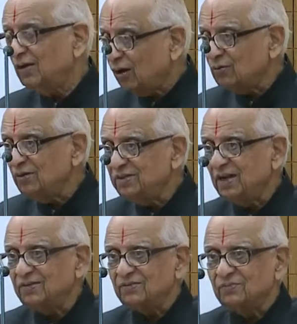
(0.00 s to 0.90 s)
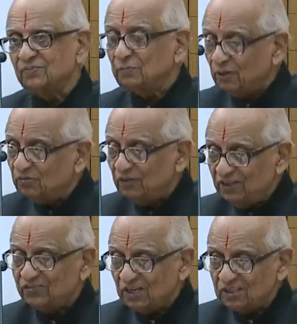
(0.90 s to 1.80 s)
Not only that, when
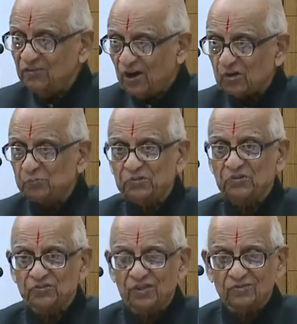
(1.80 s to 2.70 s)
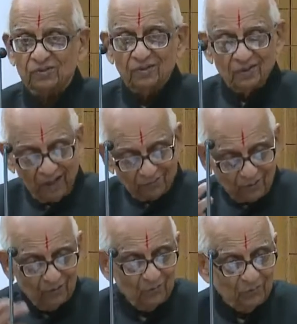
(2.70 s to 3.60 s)
I said Shiva auspiciousness, i
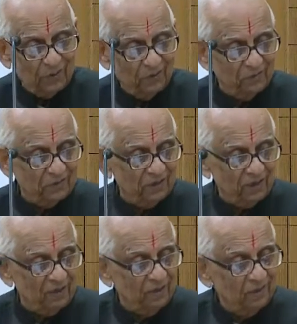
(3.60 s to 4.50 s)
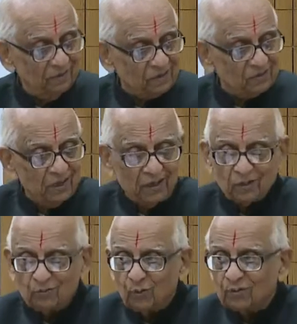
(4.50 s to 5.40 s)
tell you a very interesting
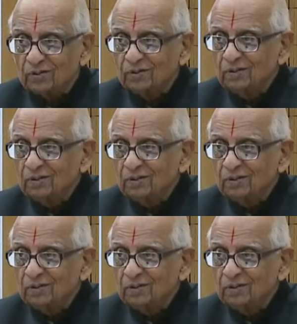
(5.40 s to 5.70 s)
anecdote.